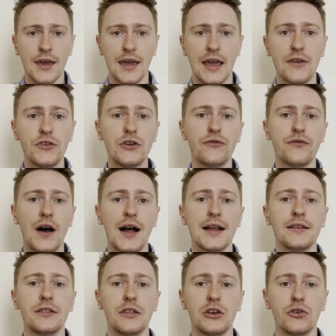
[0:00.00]
If you find
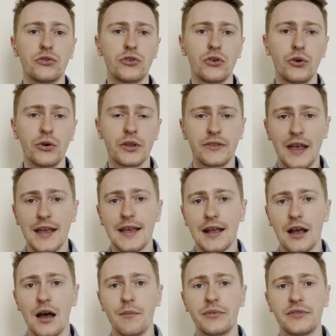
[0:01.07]
that you're taking
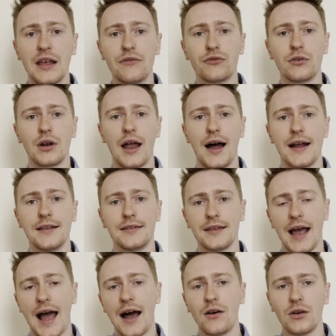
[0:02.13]
up several lines
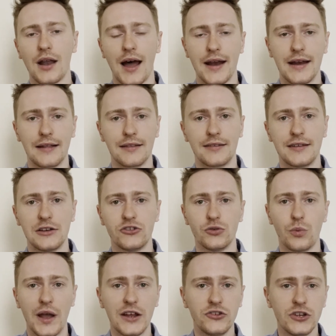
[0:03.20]
outlining the
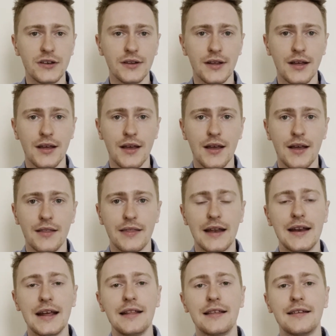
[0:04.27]
situation,
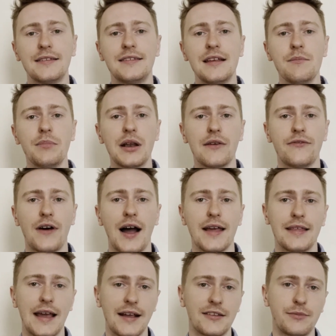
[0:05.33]
then either simplify
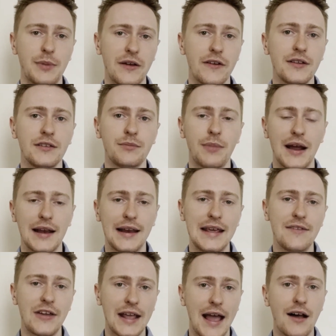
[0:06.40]
the experience by
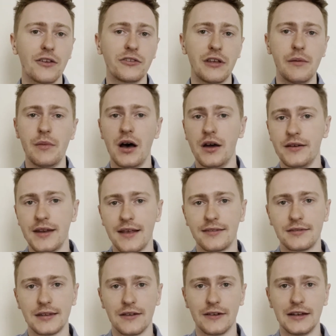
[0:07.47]
leaving out some
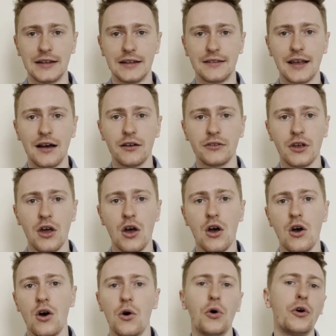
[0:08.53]
unnecessary details,
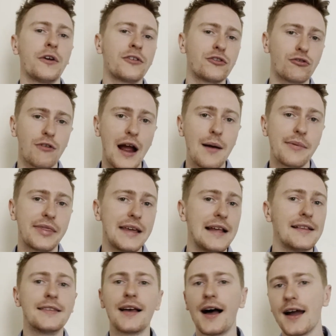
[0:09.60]
or scrap the
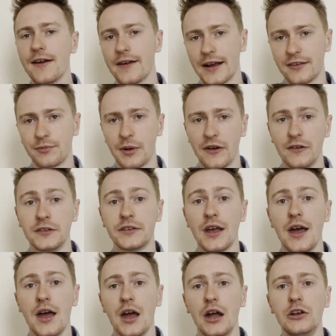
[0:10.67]
entire experience
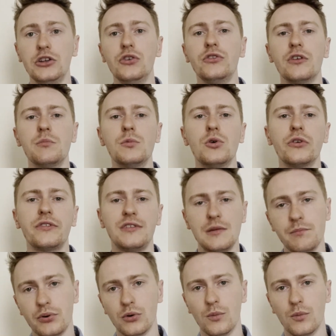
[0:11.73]
and use a more simple